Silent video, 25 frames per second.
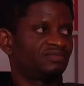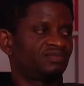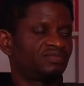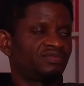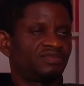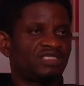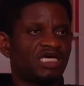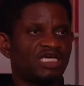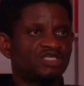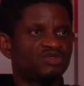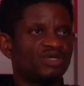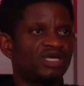
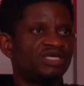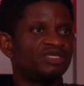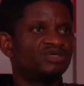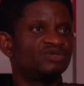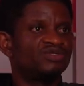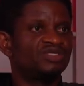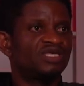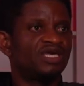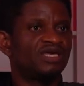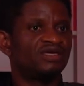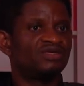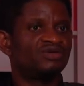That's why you
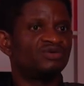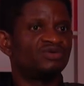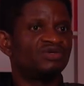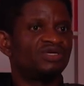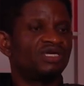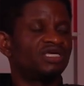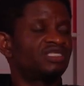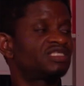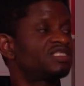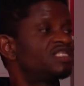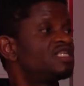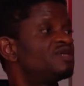say you
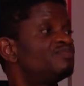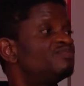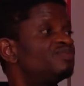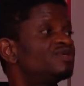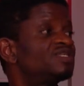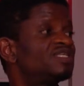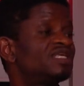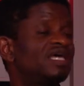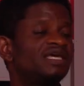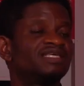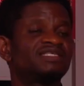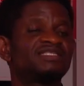hear sleep,
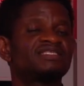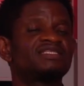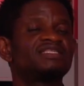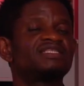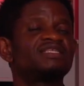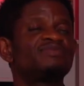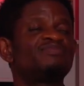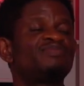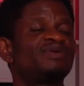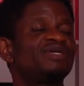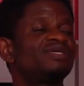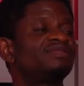uh,
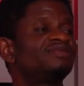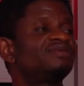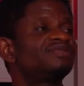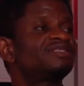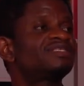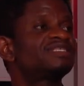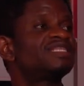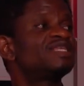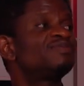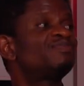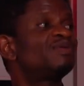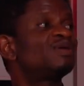sleeping,
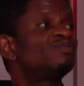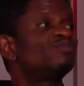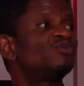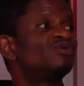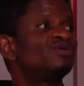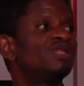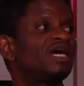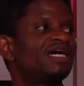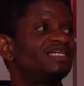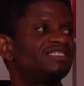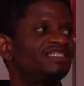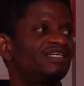sleeping
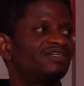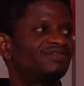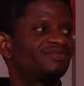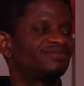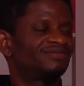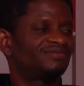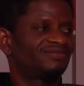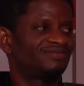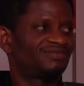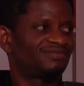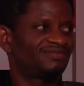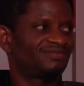Mulanya.
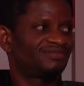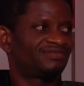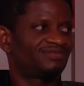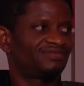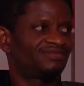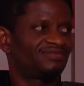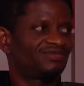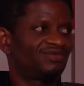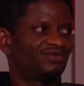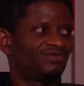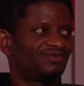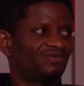
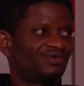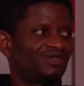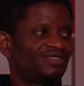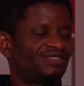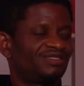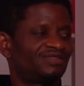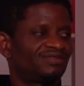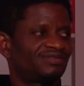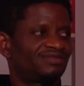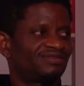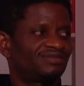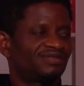What?
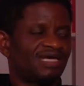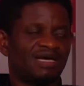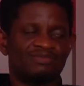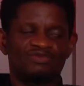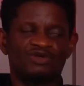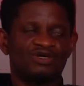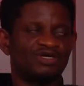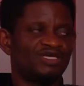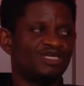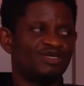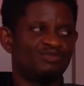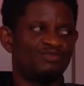I'm
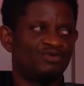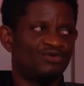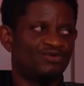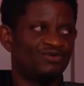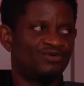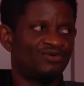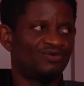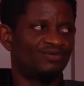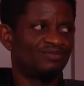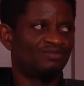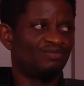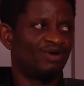not Igbo,
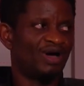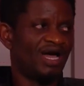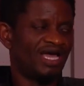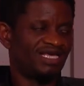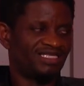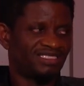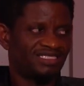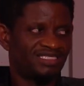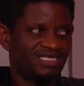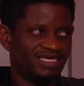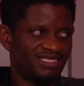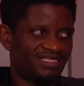but okay. I
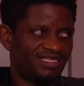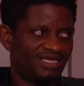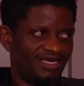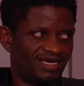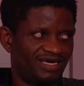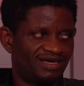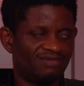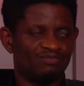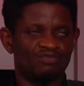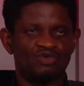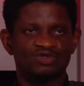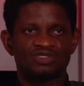stayed
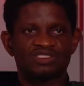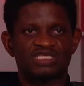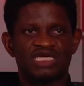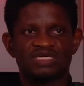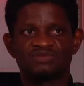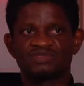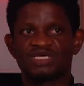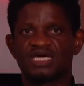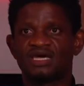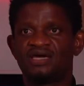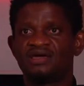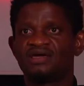there. Most times
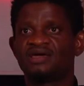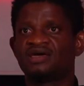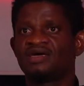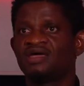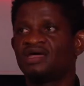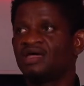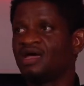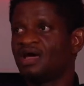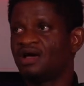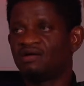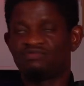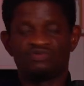I,
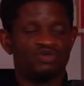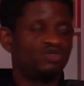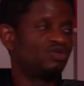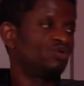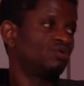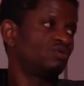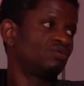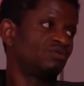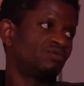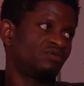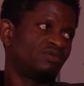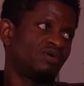you
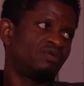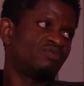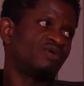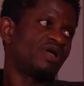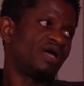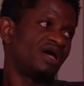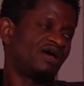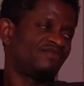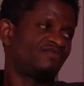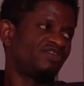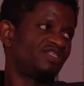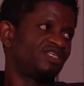know, when we're
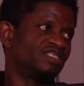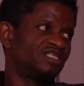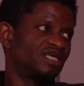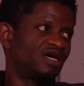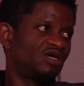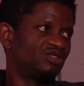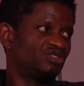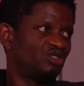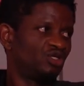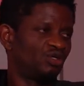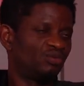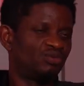having this our
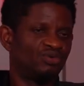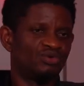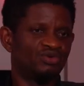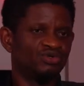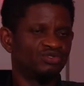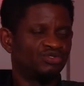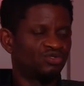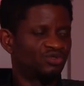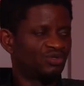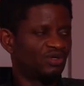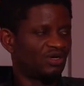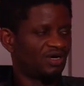job, we go
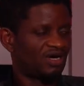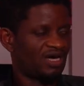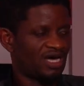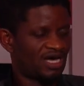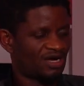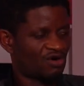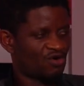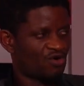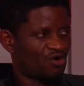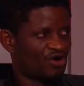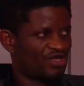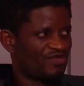to
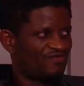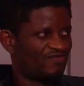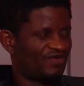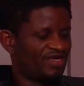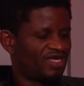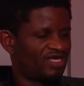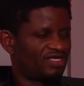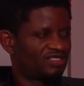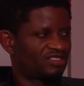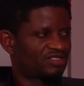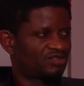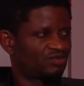anchor
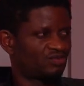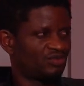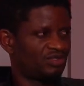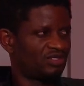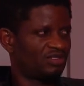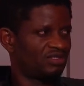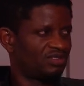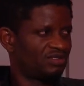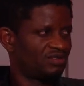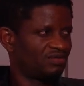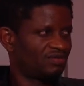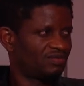events, we
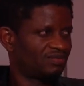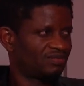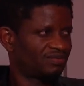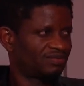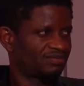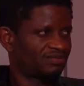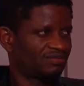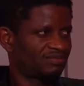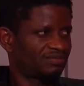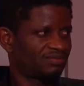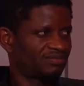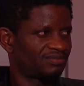
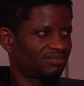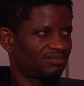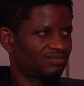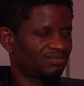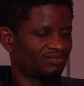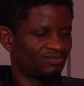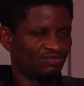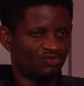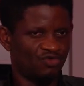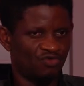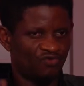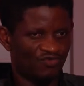you hear
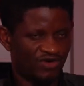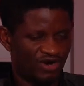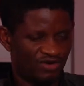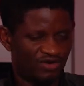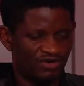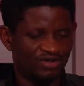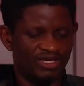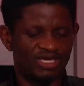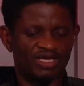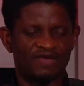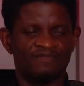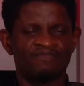those move
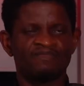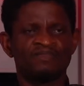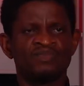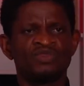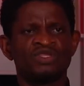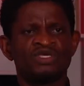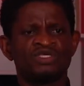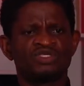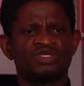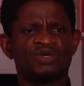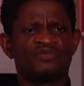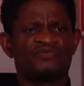around here.
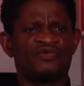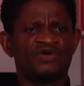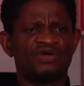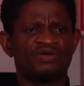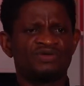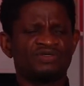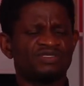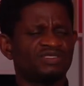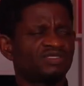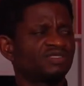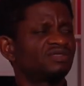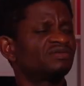So, so what does
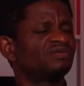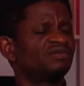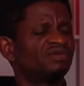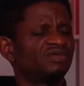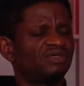that mean?